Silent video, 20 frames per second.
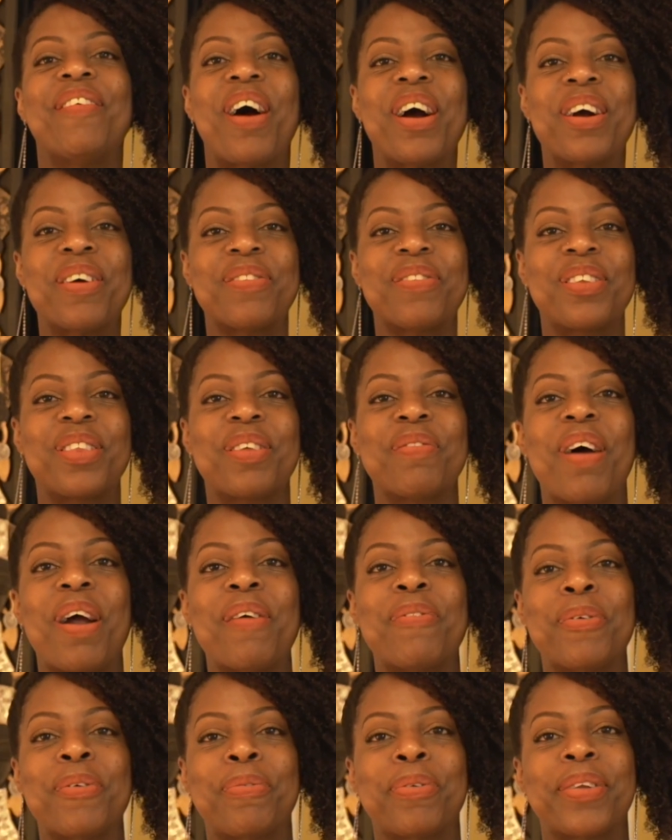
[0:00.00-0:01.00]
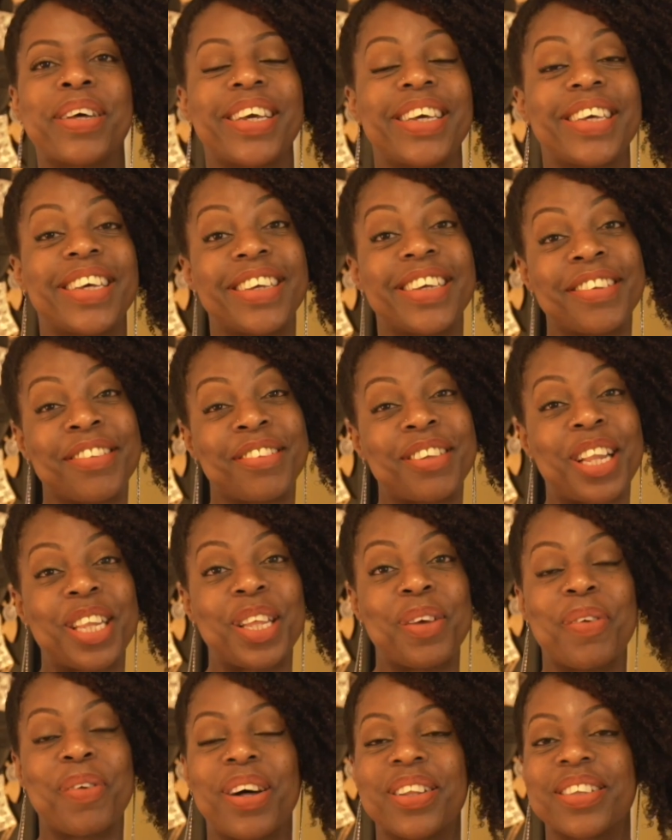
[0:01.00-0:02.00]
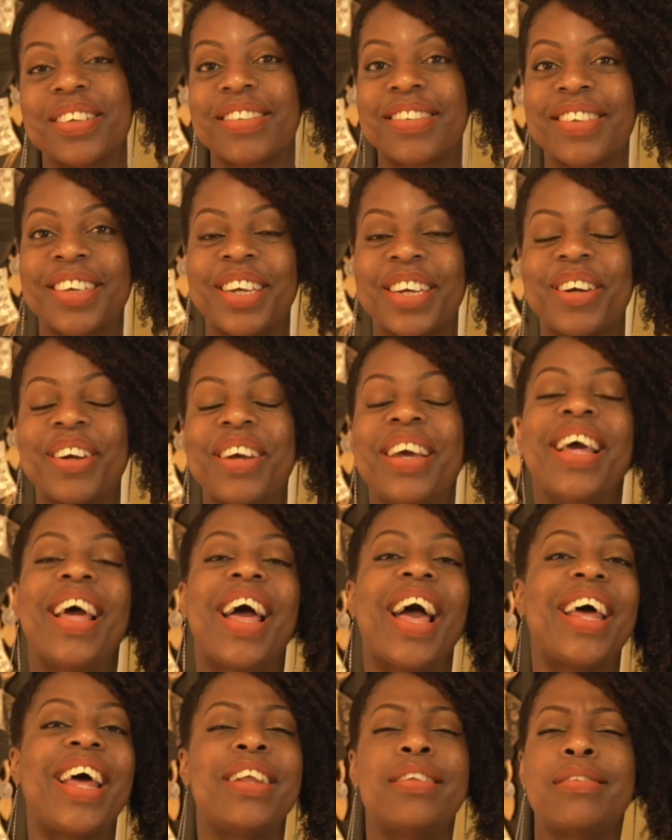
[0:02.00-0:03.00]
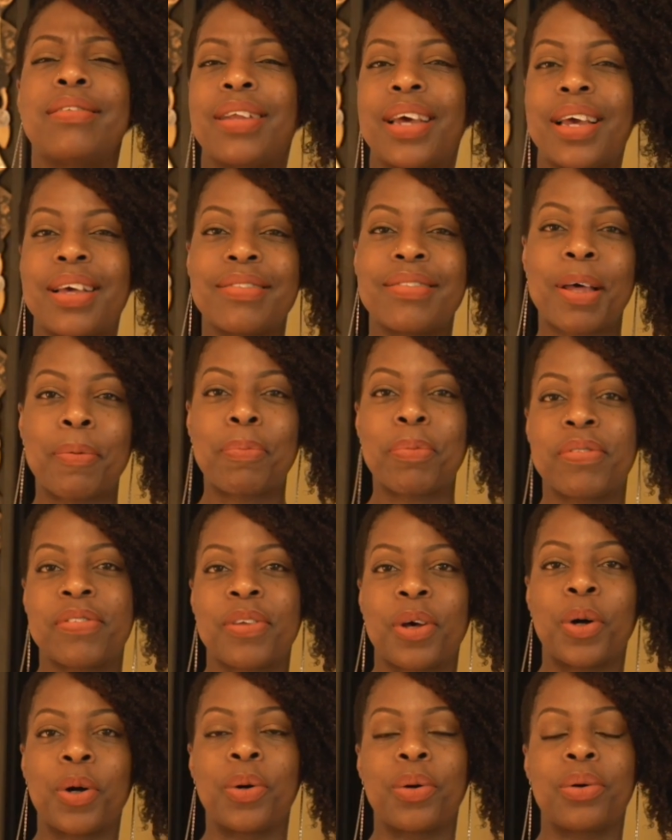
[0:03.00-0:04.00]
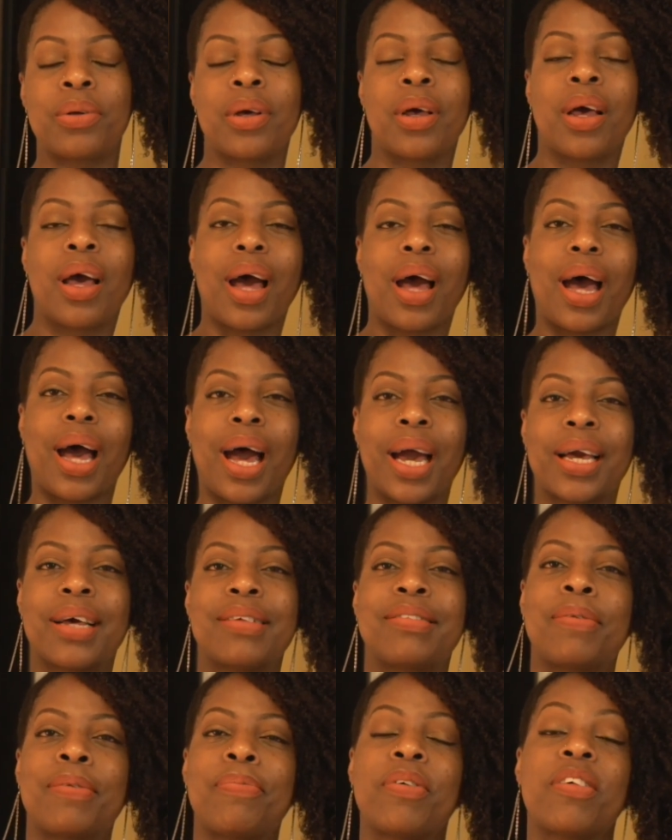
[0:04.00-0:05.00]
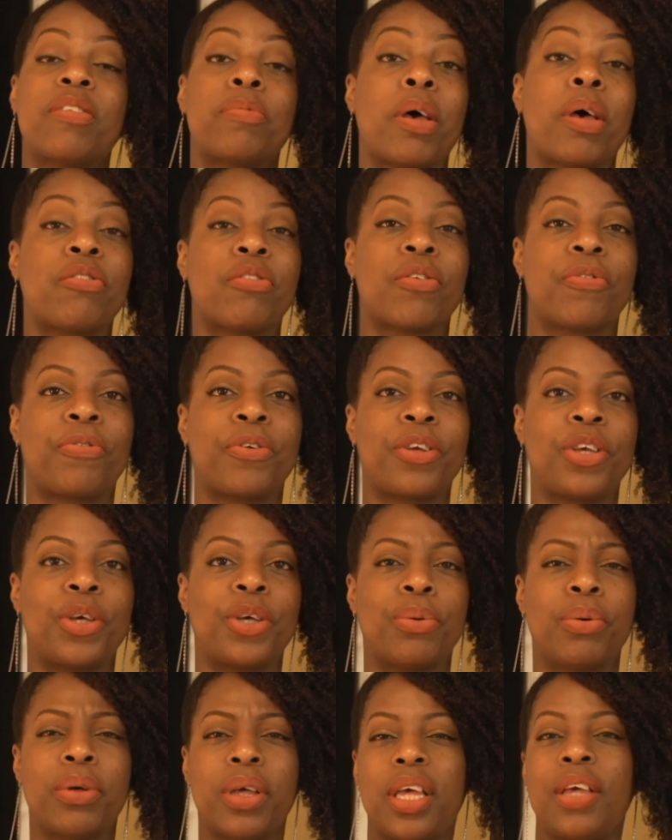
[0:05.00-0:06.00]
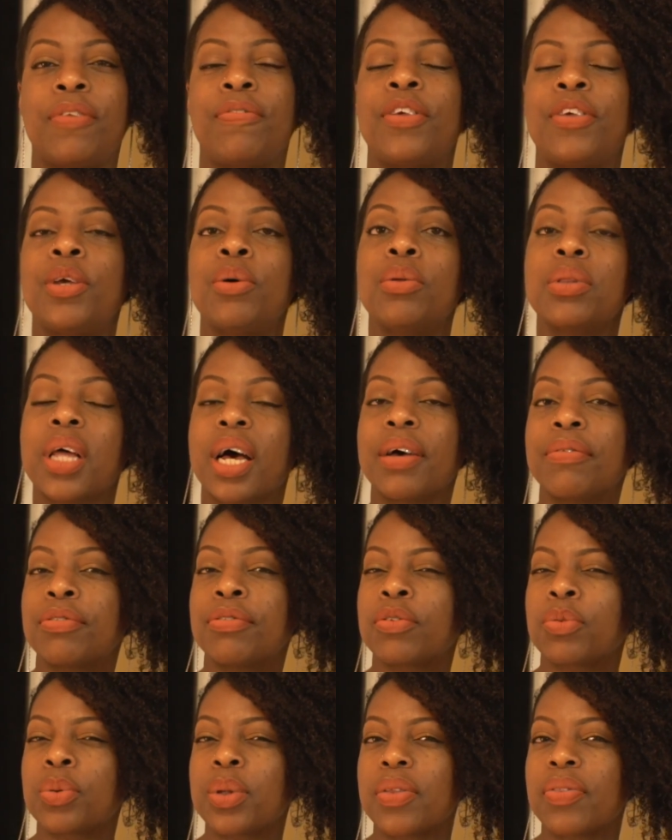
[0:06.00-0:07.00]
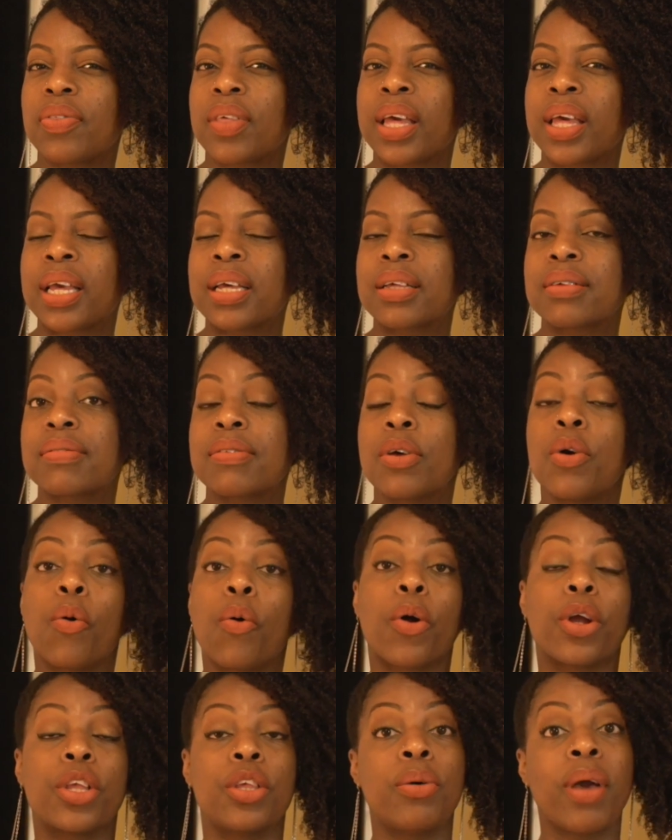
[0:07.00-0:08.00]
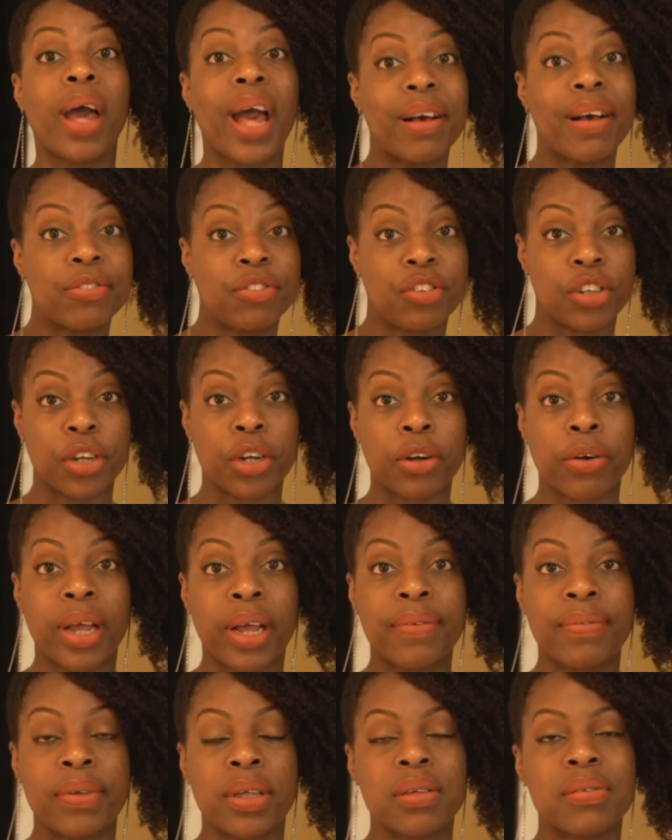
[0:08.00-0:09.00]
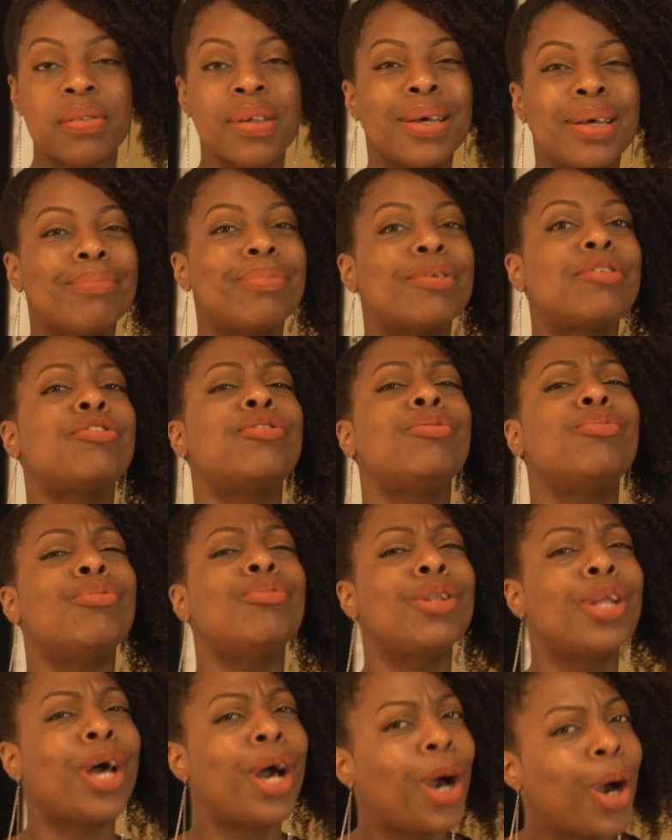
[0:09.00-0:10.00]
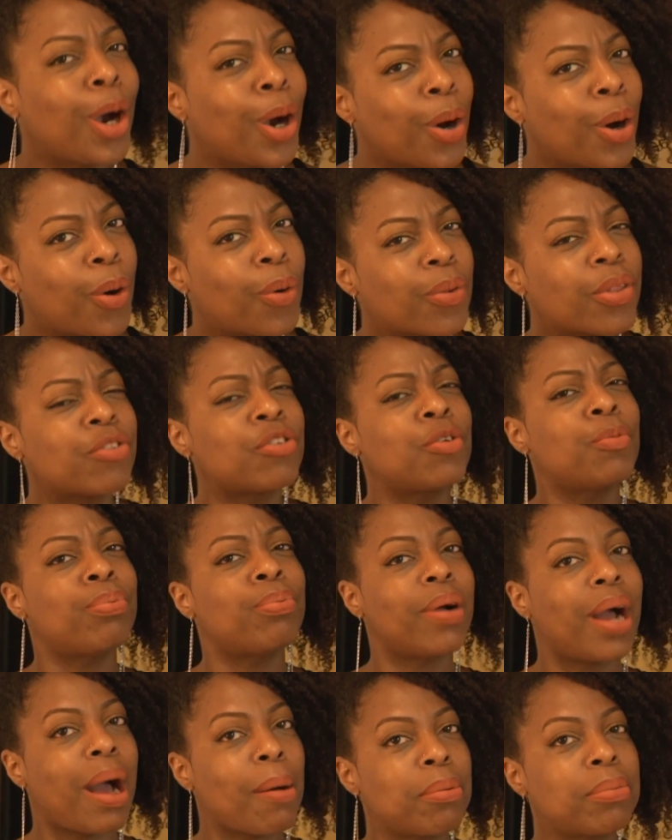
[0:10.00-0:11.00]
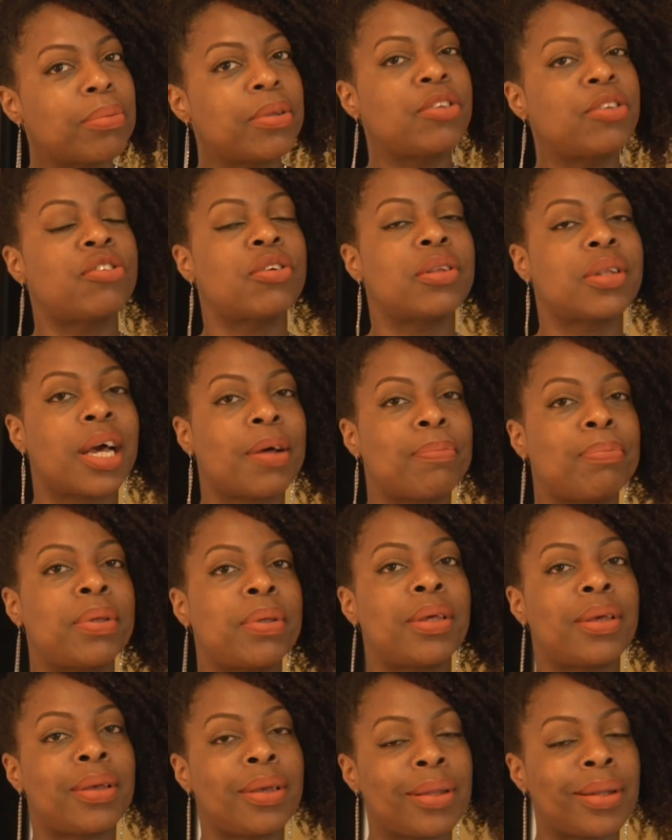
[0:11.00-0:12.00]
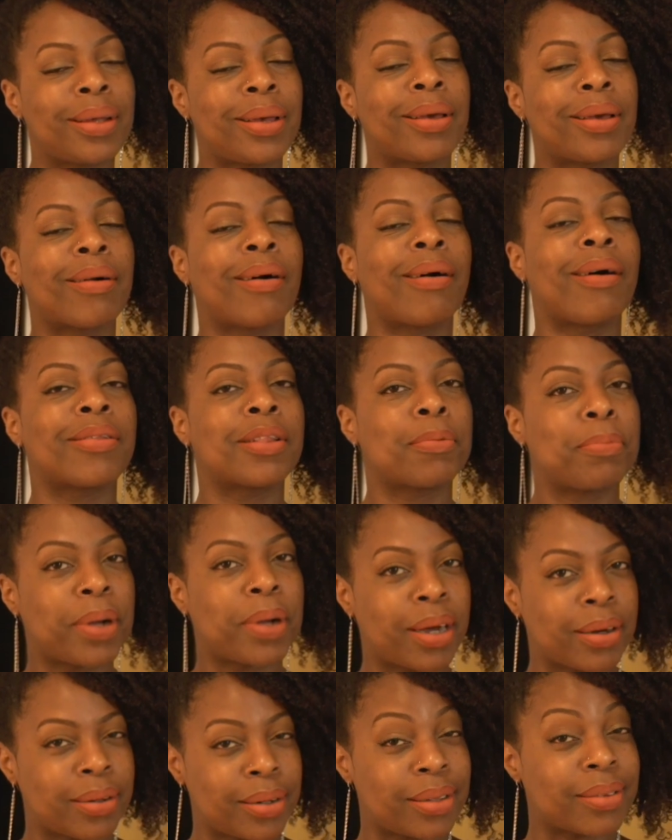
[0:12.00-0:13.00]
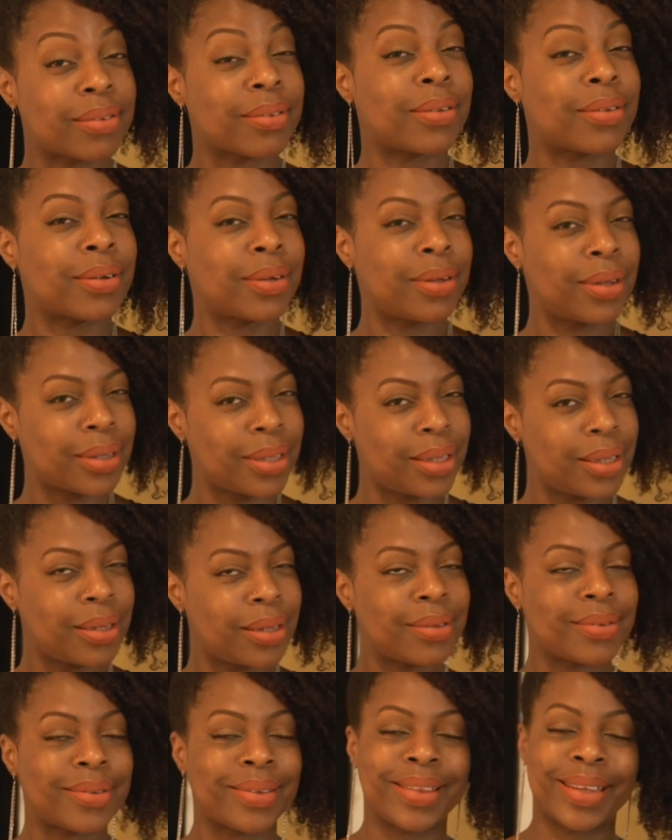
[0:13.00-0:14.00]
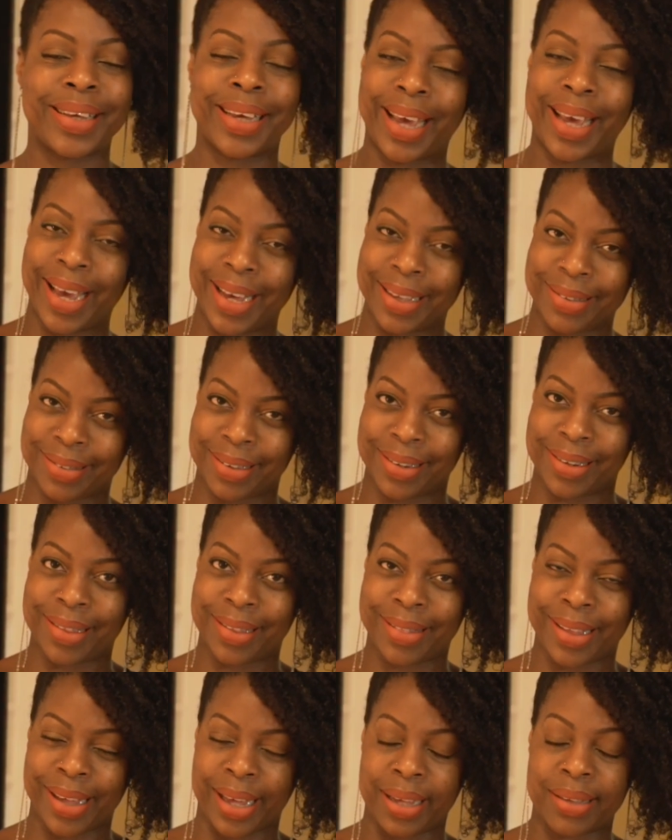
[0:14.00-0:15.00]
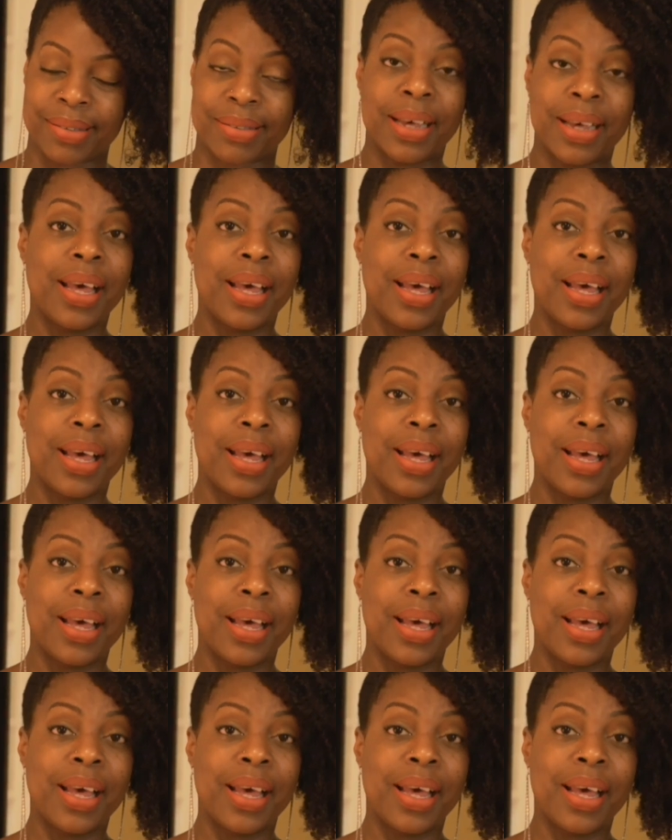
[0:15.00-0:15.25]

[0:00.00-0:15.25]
welcome to the Mindful Plate. It's Shelly Wellness here. And in today's episode, I got something special for you. If you love sweet things or you have sugar cravings, but you know that you probably should not be eating all the brownies and the cookies and the cakes and the things,